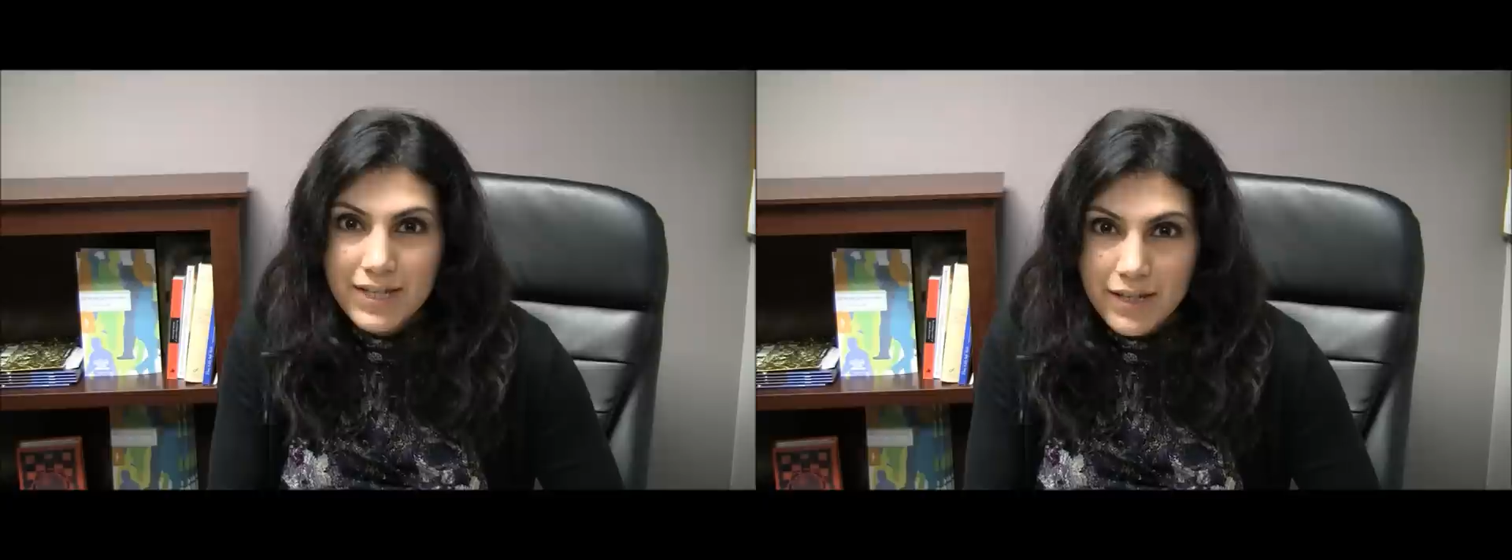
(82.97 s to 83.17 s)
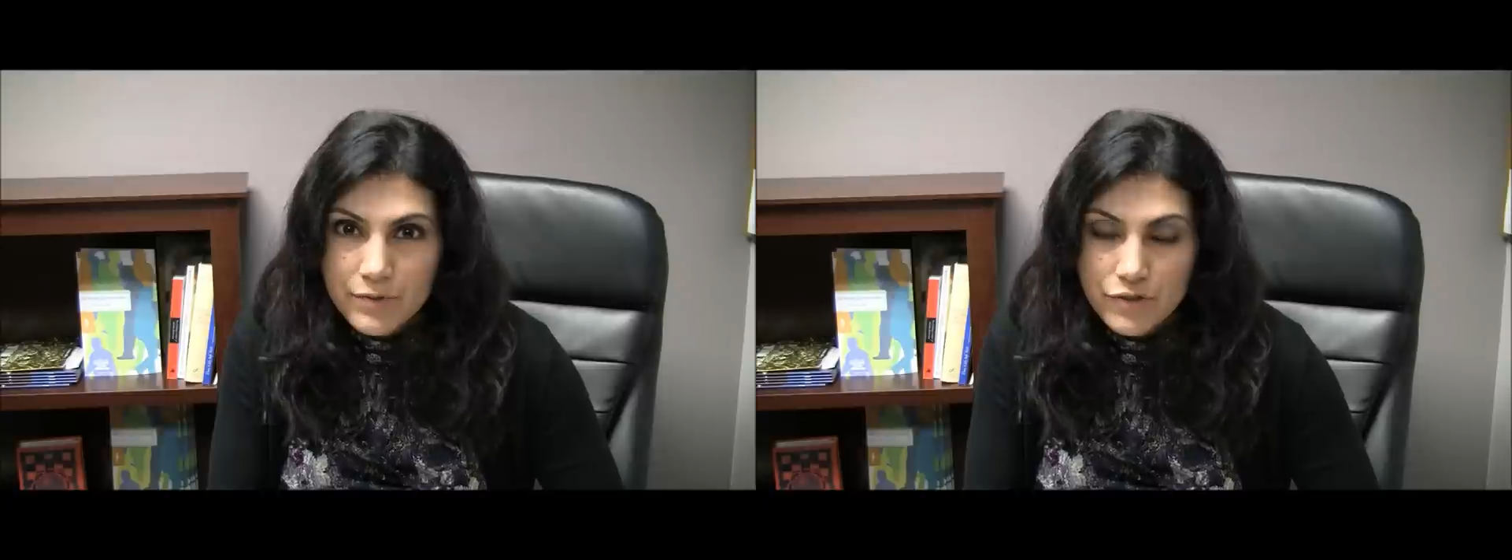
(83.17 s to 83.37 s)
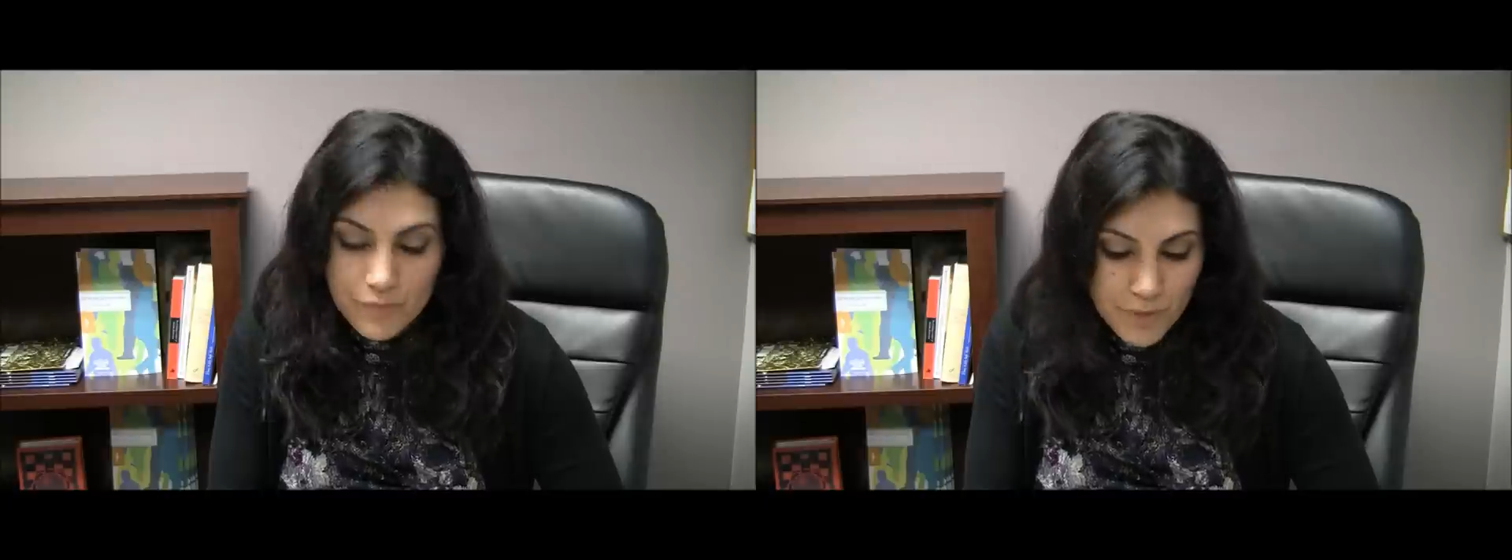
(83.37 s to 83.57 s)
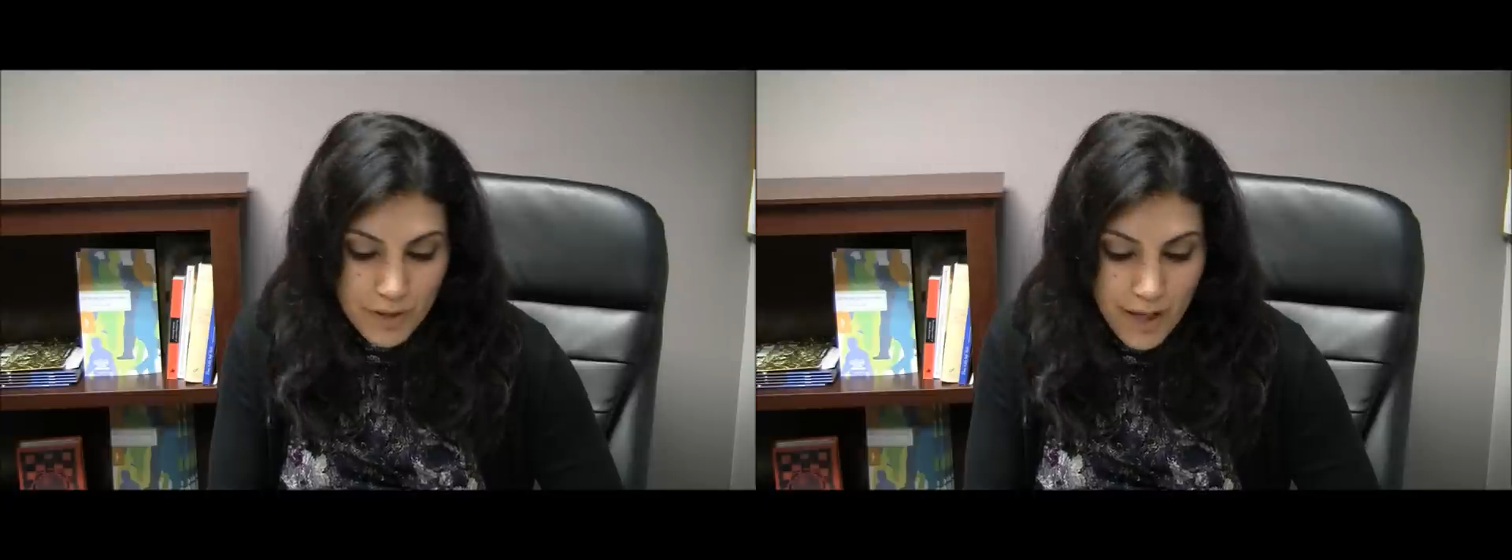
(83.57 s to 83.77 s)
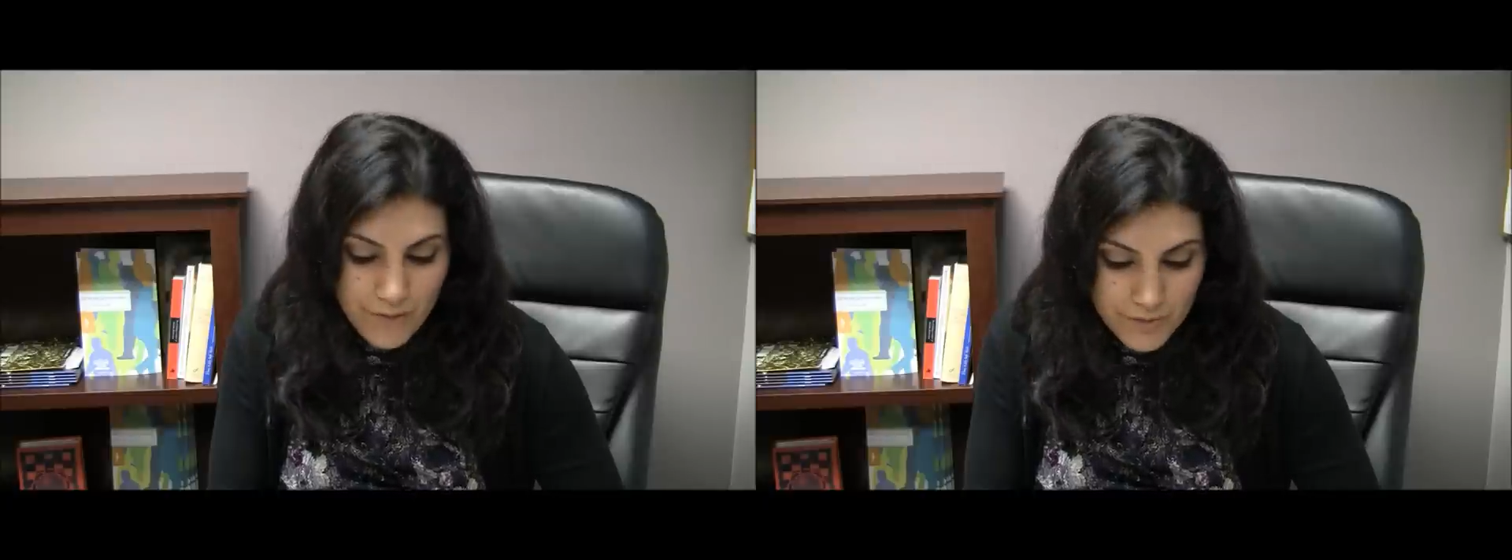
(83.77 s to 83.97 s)

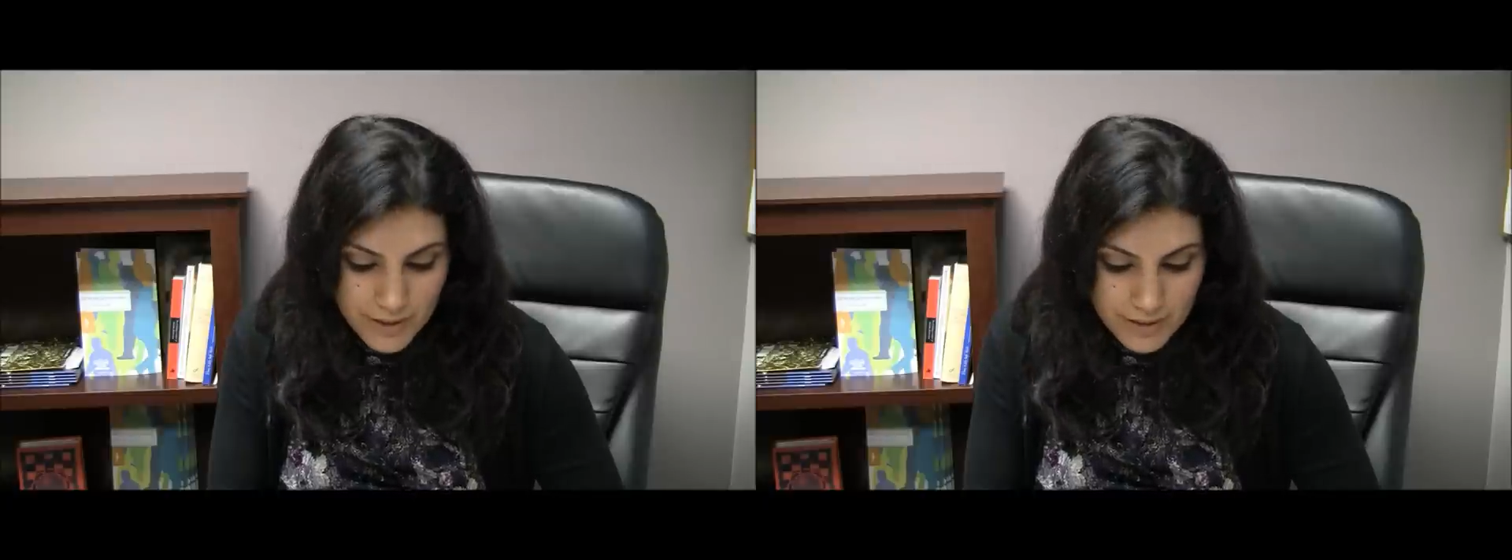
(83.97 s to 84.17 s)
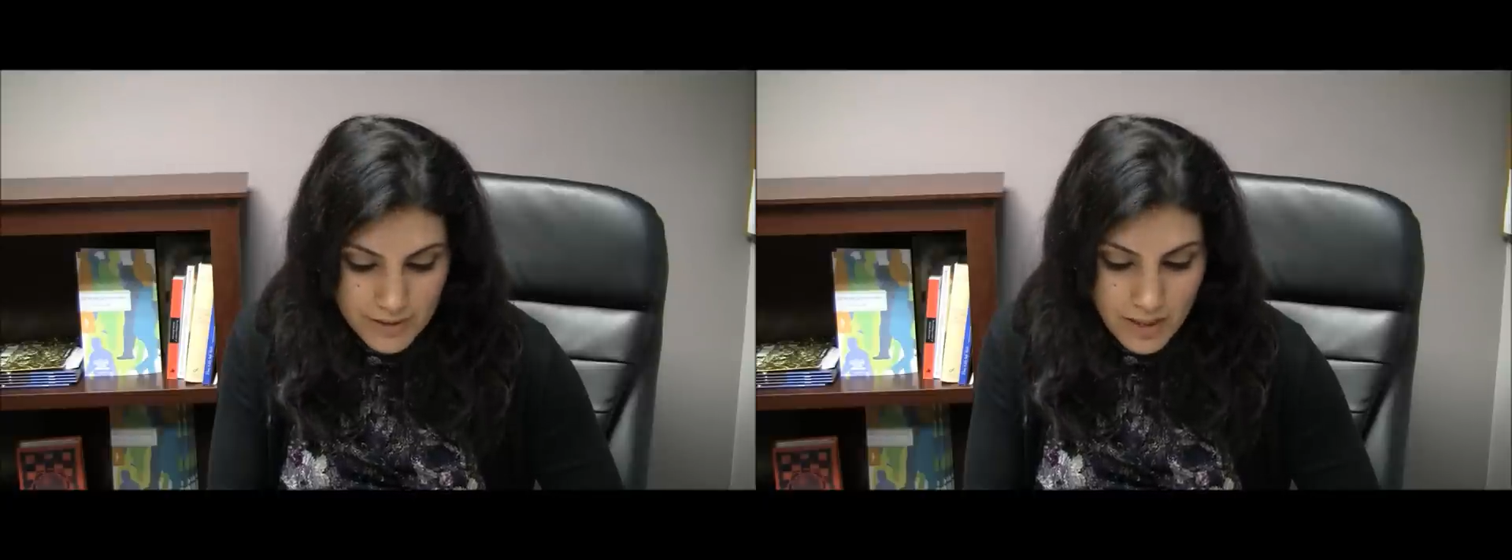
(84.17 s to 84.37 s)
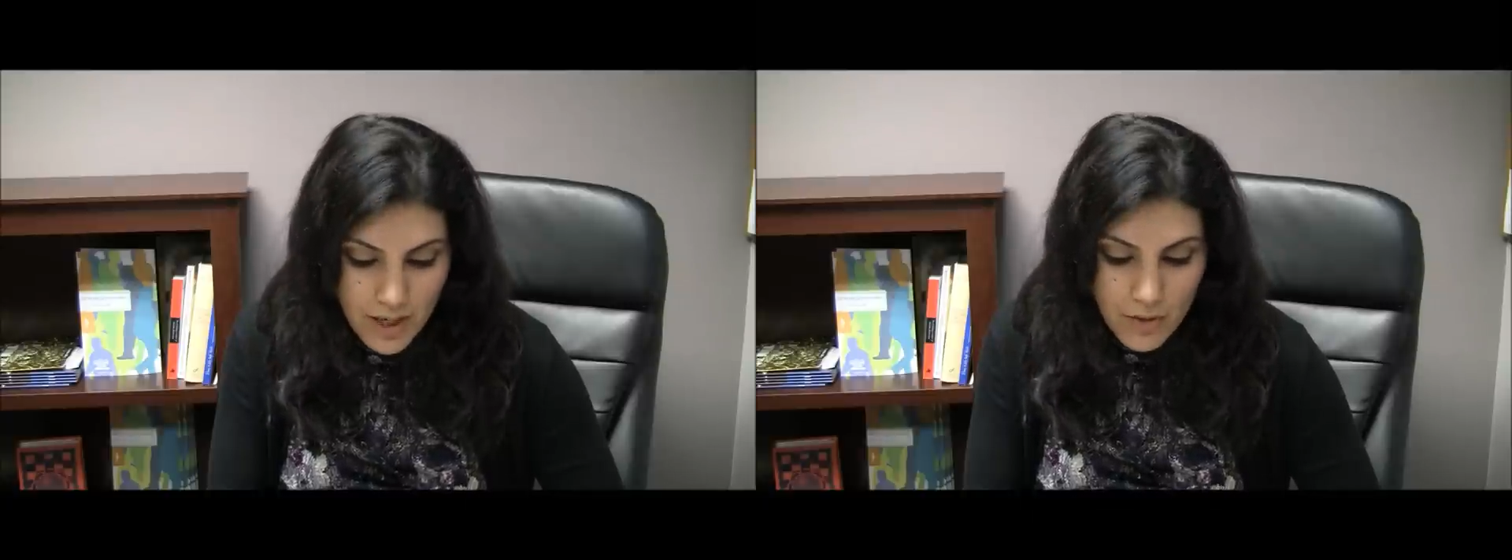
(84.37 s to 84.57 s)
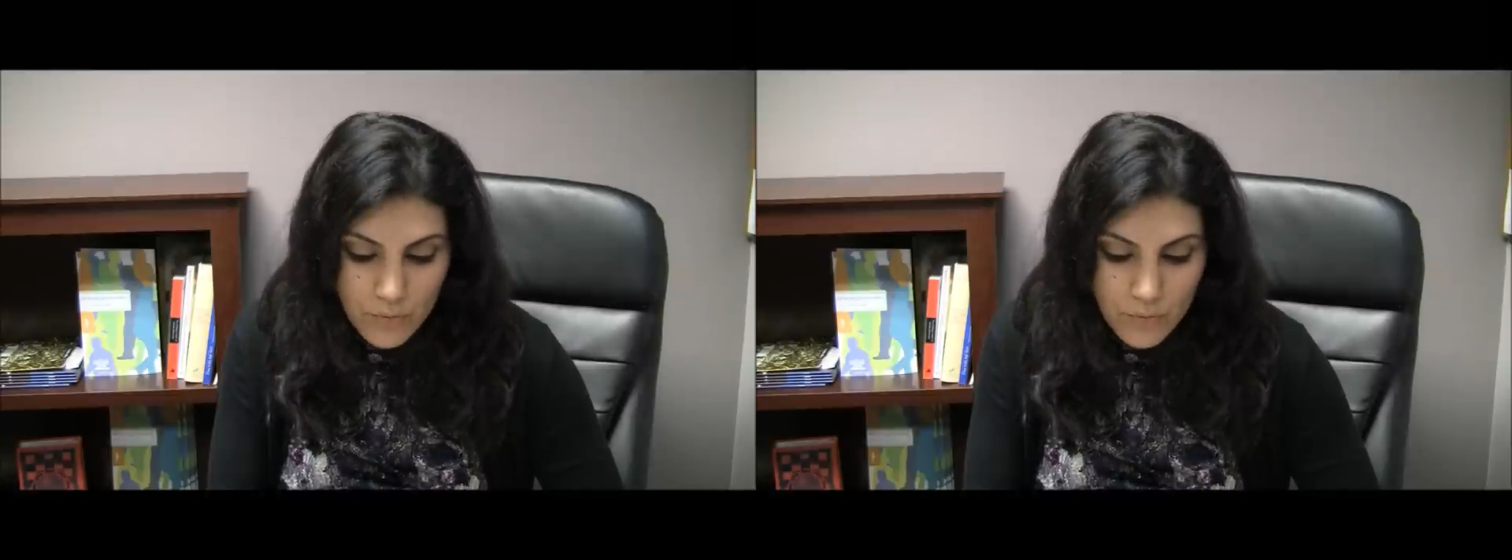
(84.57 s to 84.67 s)
tangible evidence